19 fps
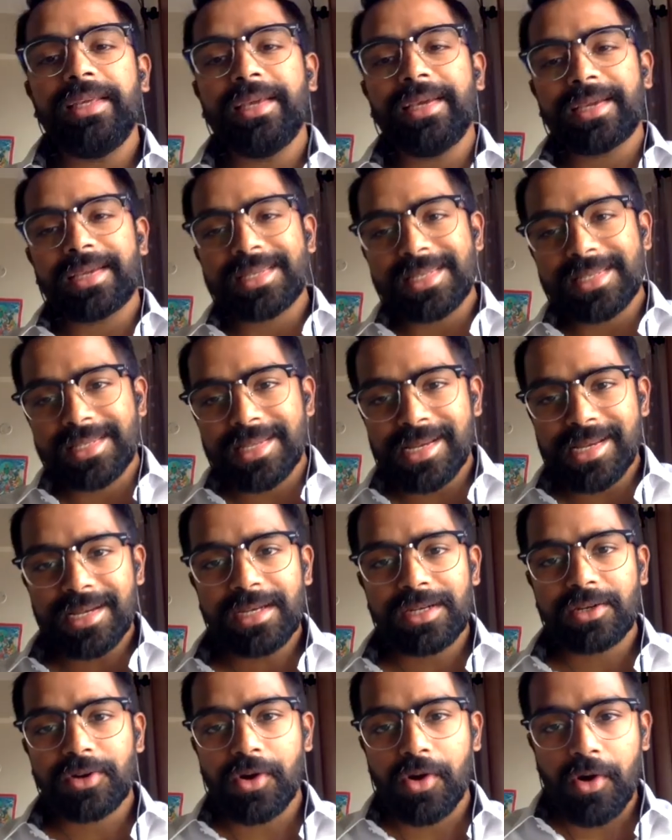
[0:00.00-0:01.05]

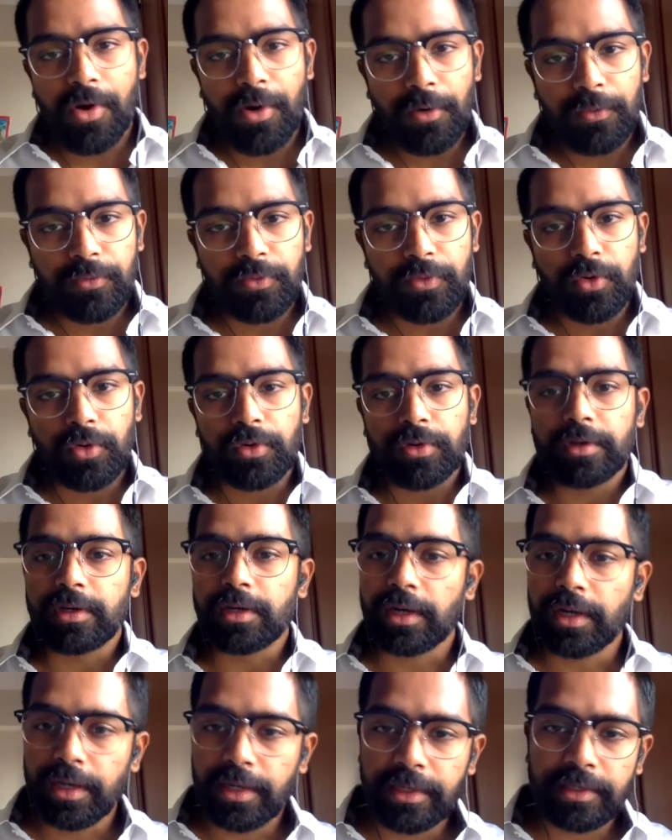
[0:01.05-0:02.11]
extent of your
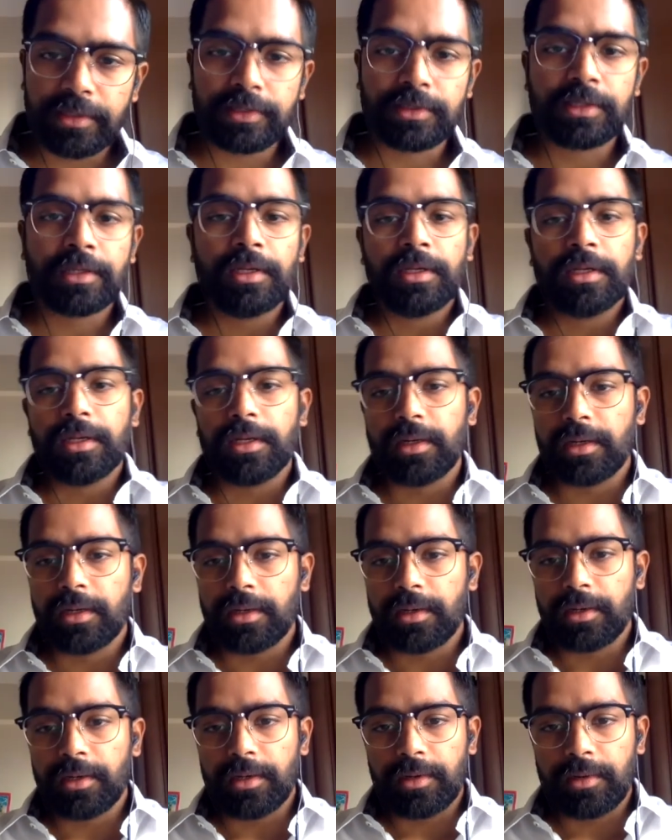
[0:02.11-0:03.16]
grinds,
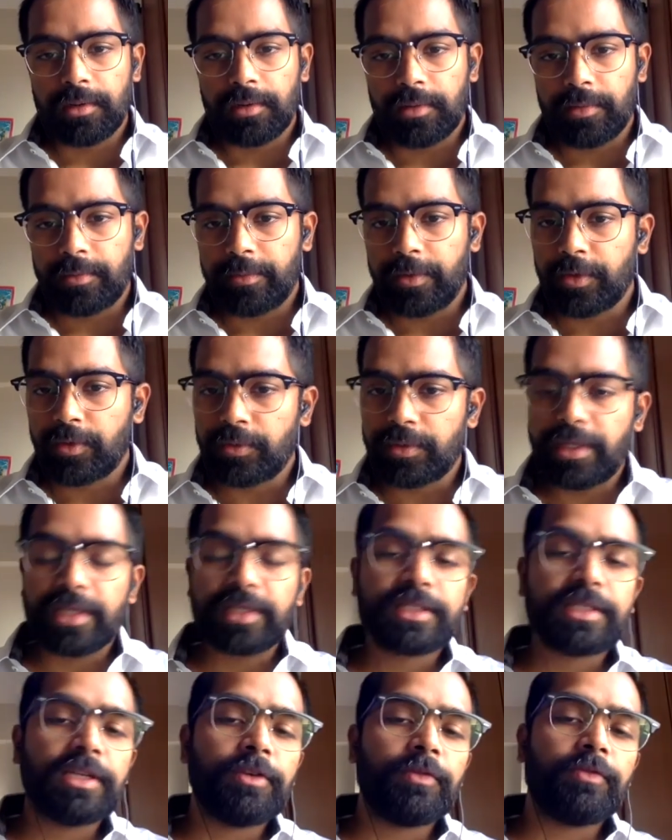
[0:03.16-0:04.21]
the
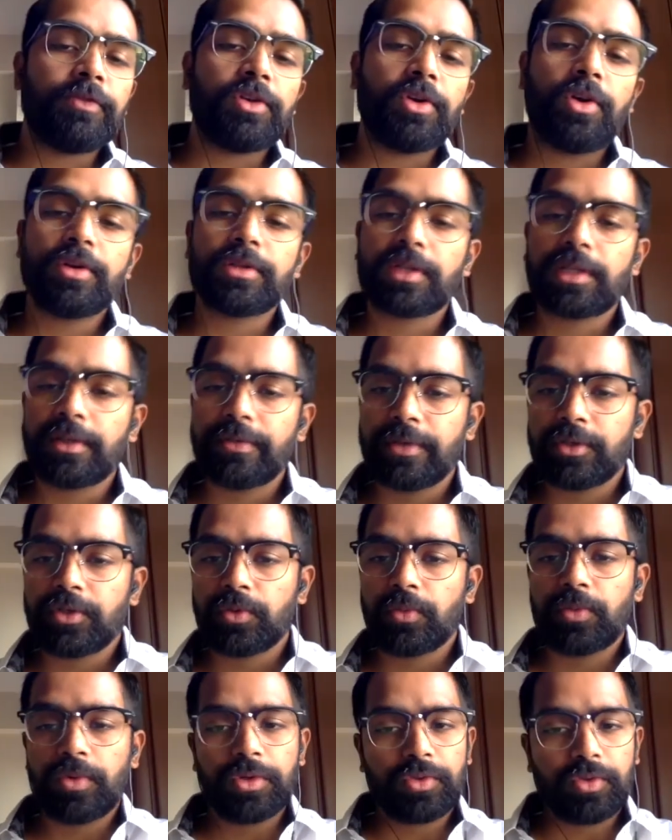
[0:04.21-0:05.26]
extent of gloss levels you
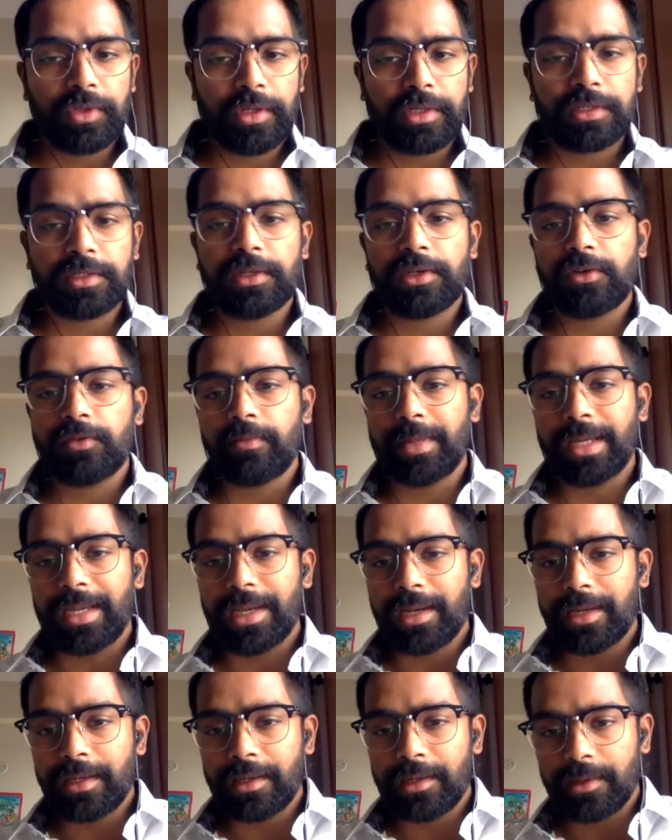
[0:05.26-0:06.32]
want, so the extent of
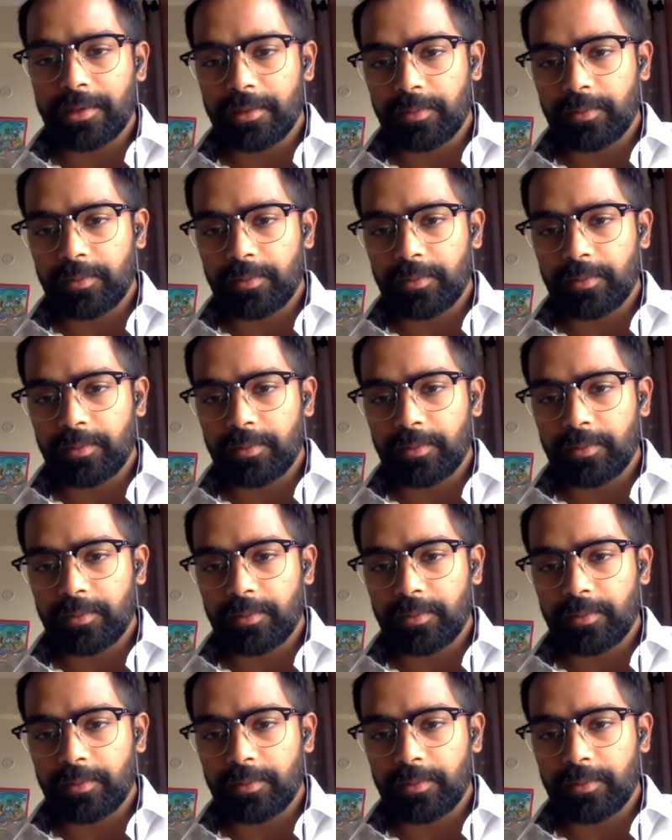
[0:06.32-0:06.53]
mechanical